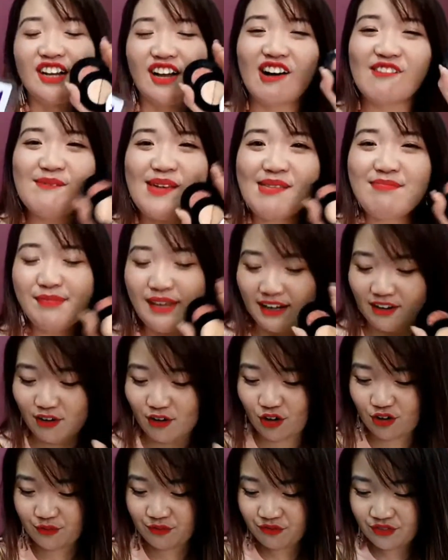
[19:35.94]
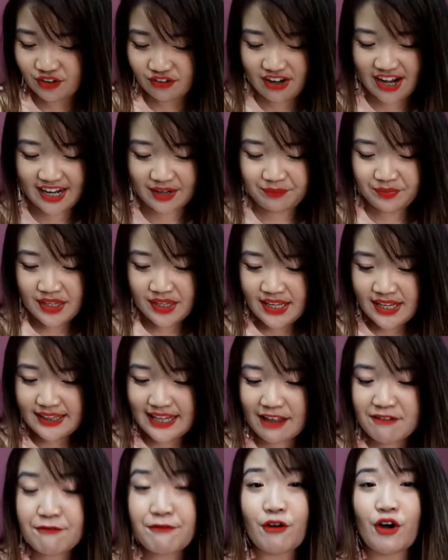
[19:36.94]
the comment below right?
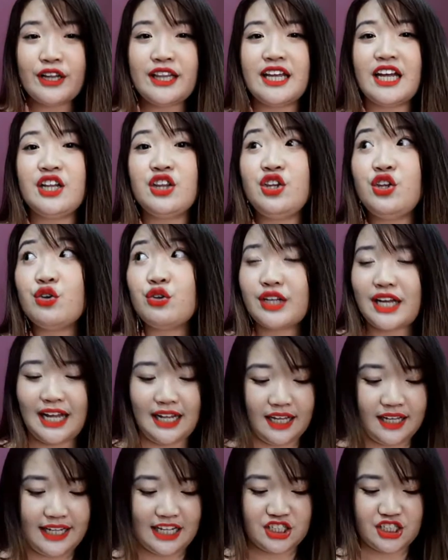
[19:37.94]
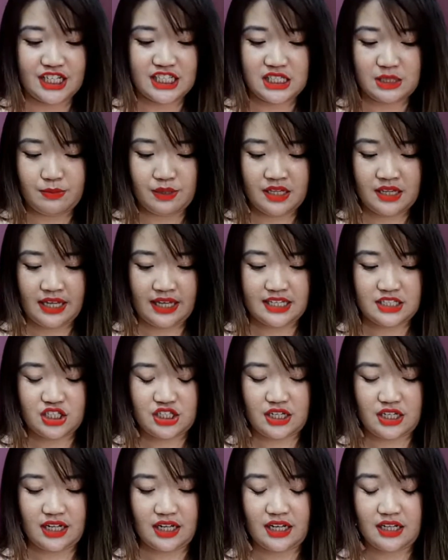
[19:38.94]
Then for the nude color that Jasmine has,
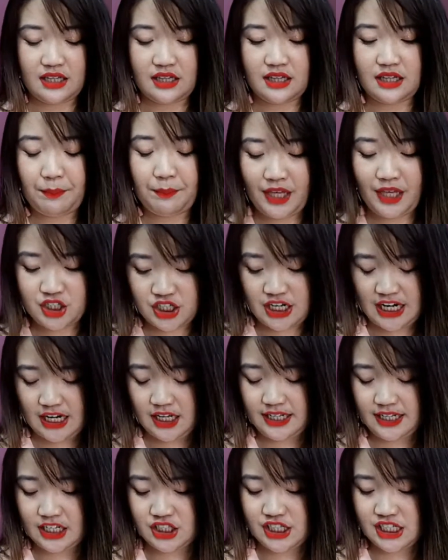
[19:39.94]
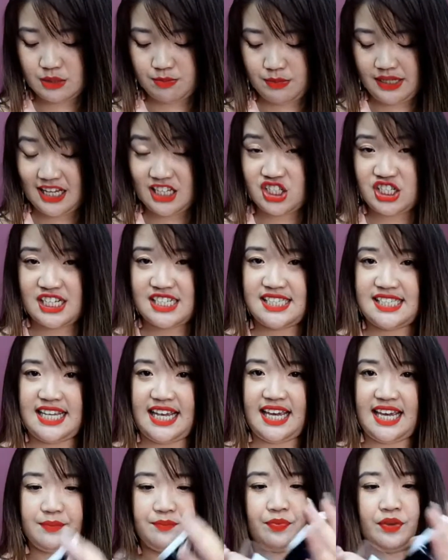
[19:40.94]
uh, the peach color that Jasmine has just
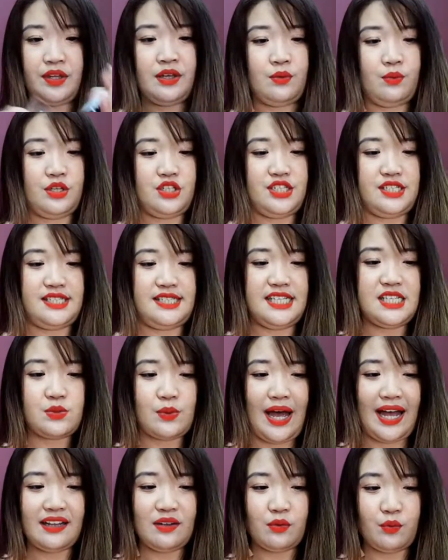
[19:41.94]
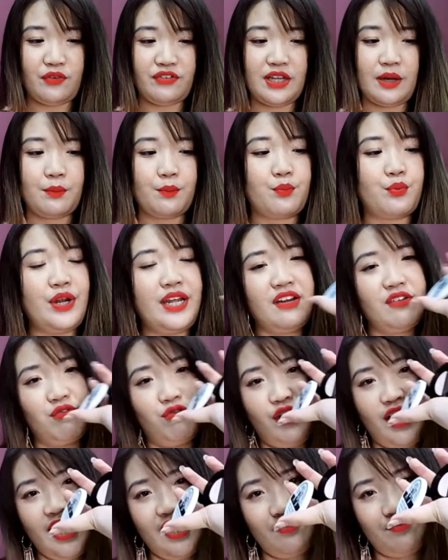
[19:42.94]
said, which is this one with the brick
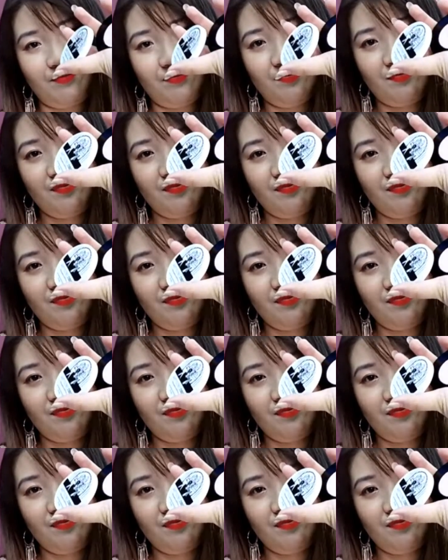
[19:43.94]
red,